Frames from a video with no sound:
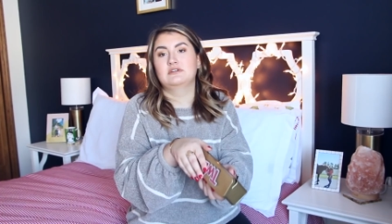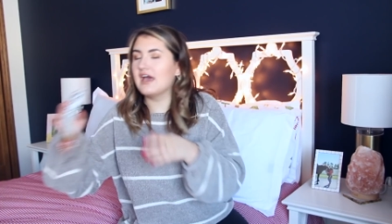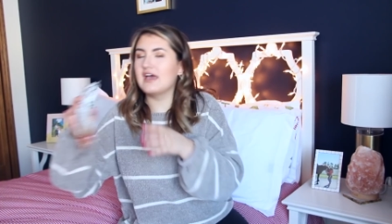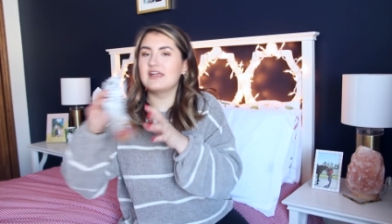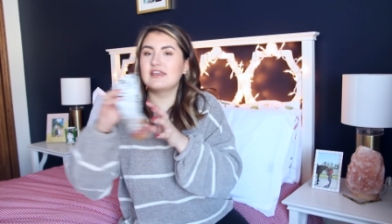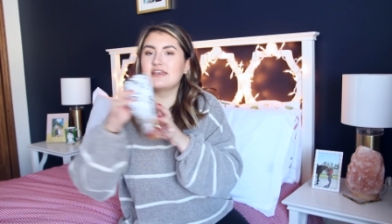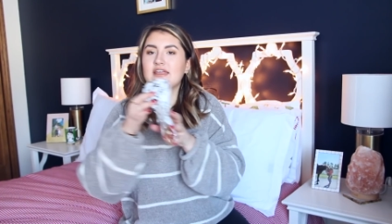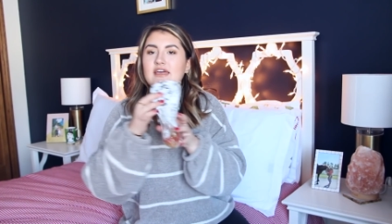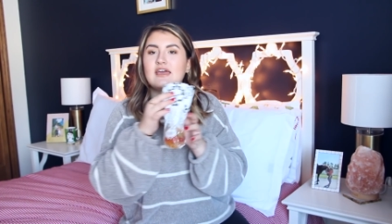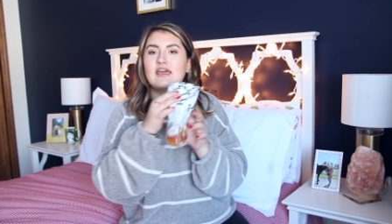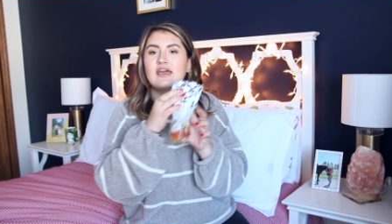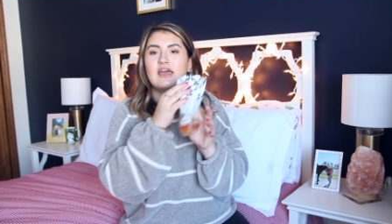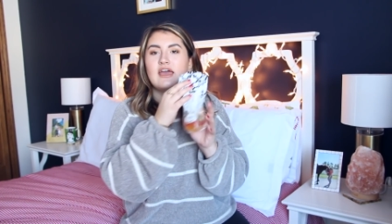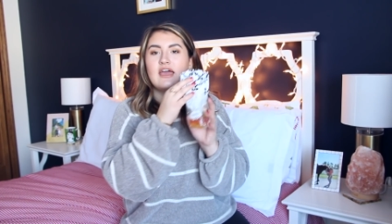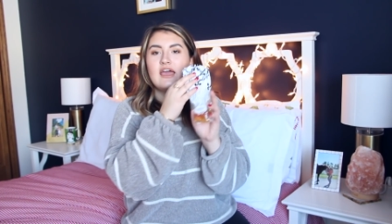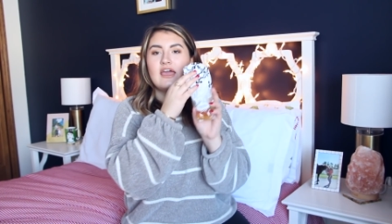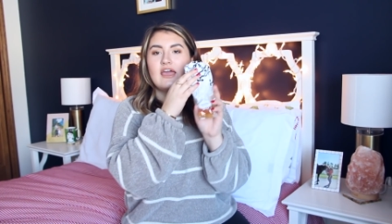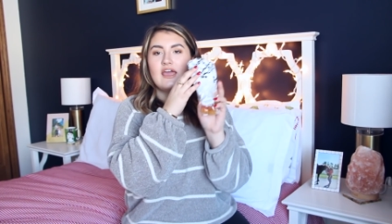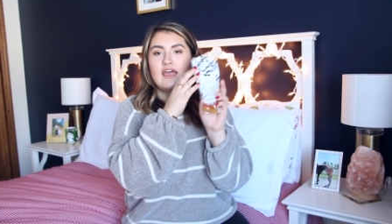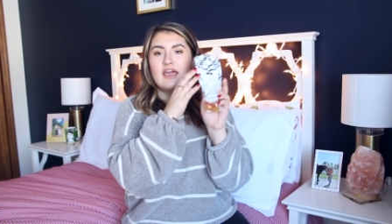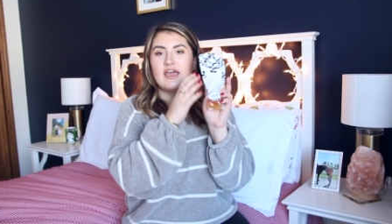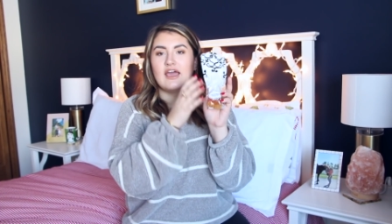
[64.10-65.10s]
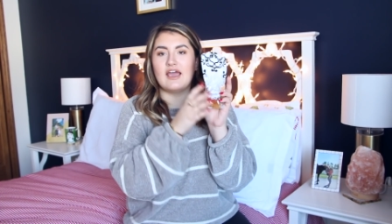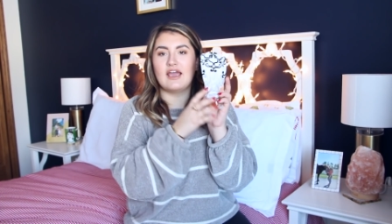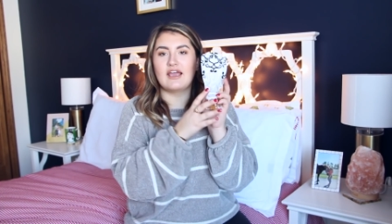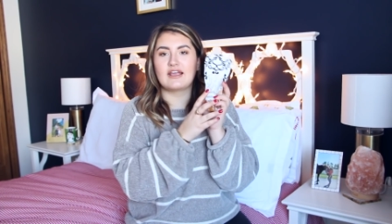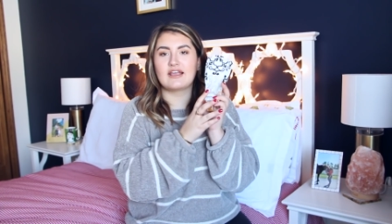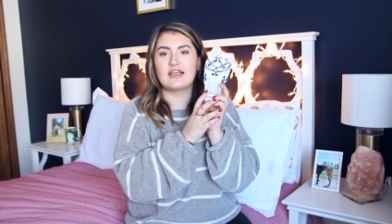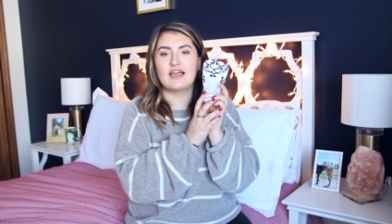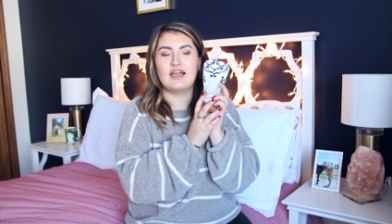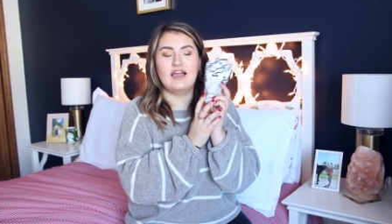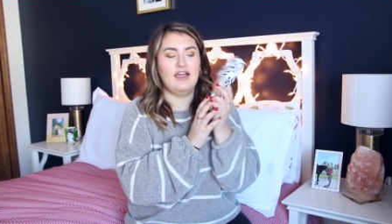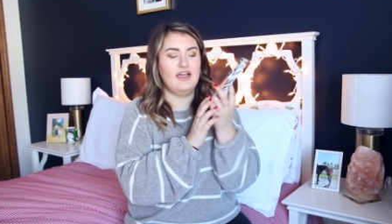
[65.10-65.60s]
And
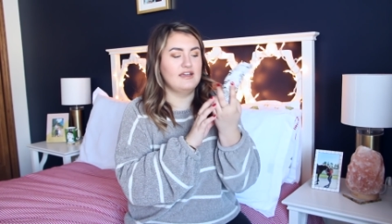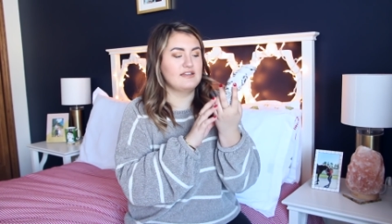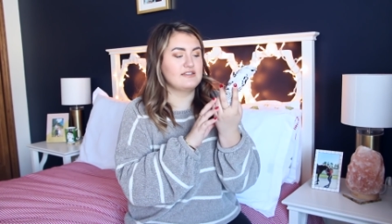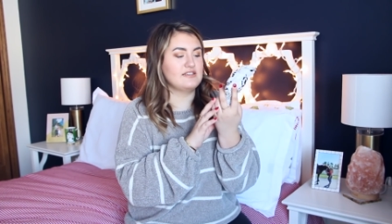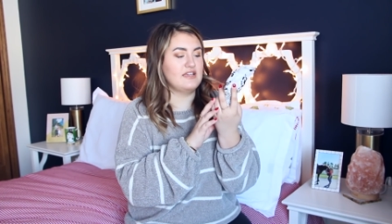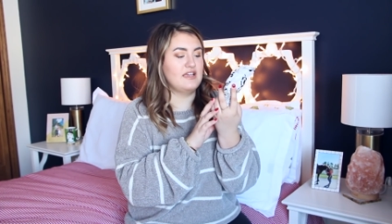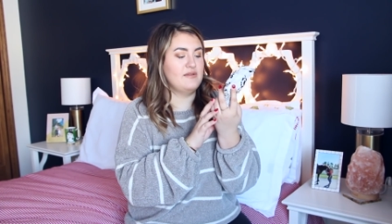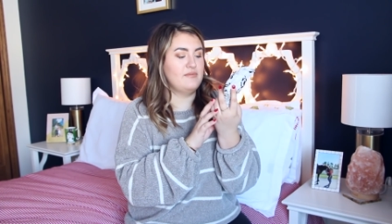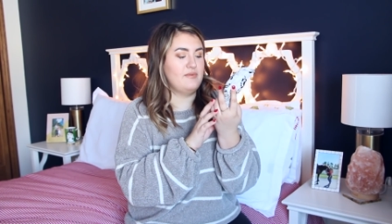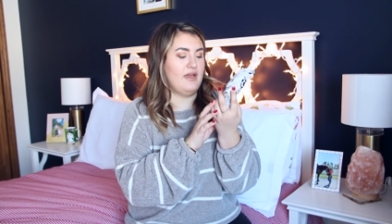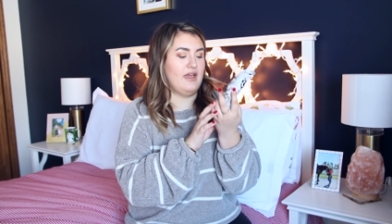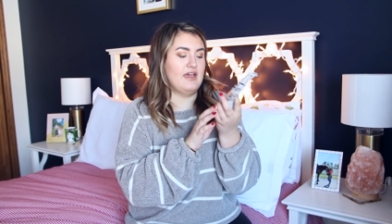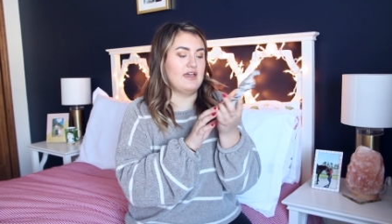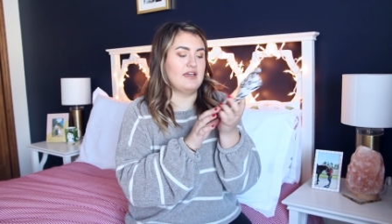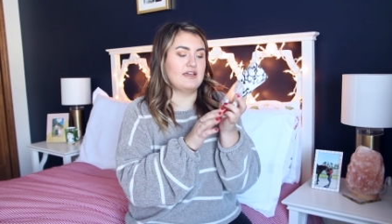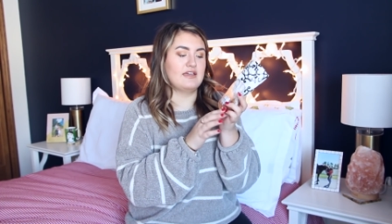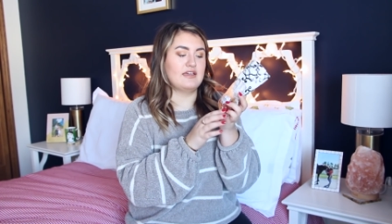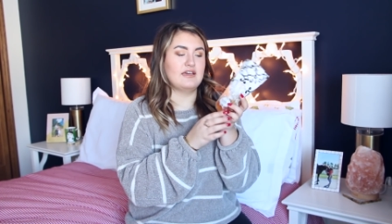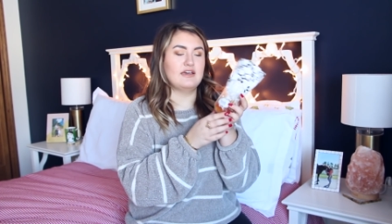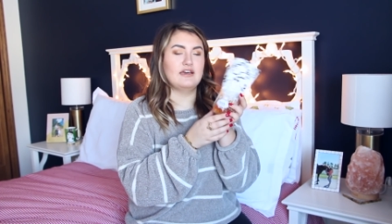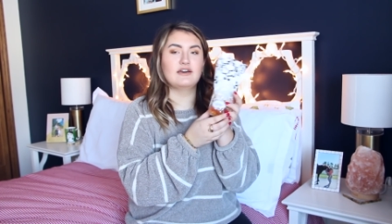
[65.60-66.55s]
I got a bag